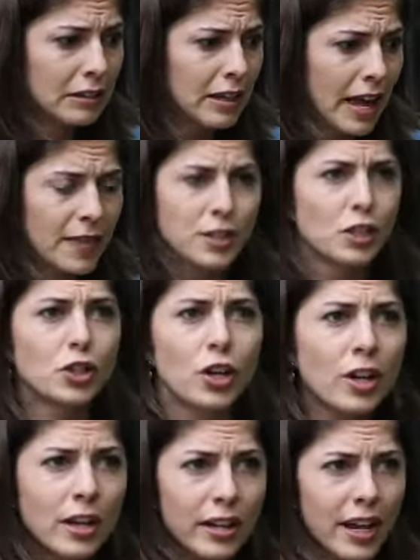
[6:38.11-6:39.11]
and this is
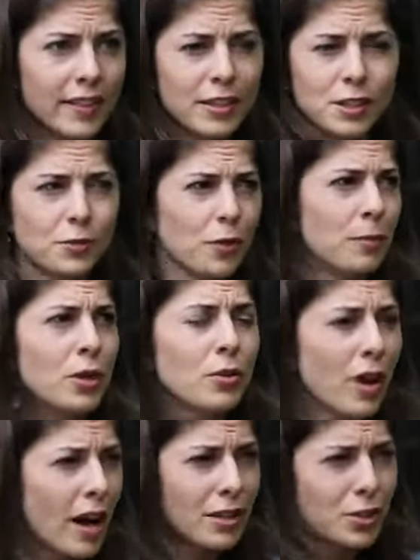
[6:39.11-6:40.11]
good. And this is from you,
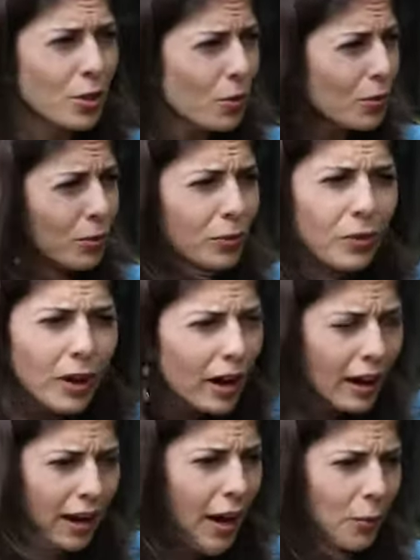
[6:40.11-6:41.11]
God. So
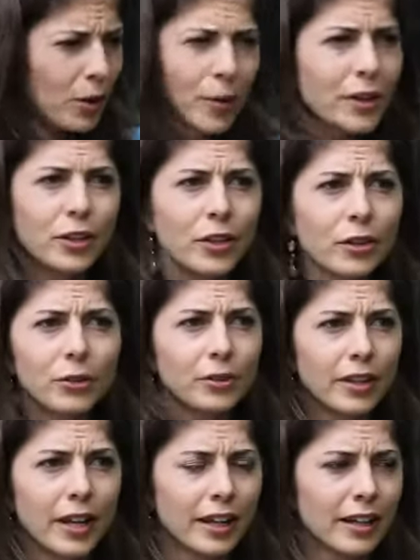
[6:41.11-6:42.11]
what do I do?
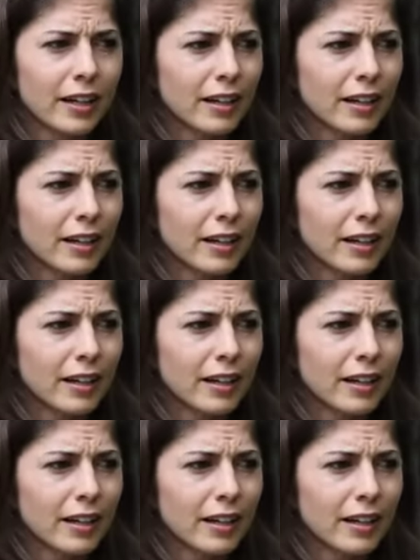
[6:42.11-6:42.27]
Like,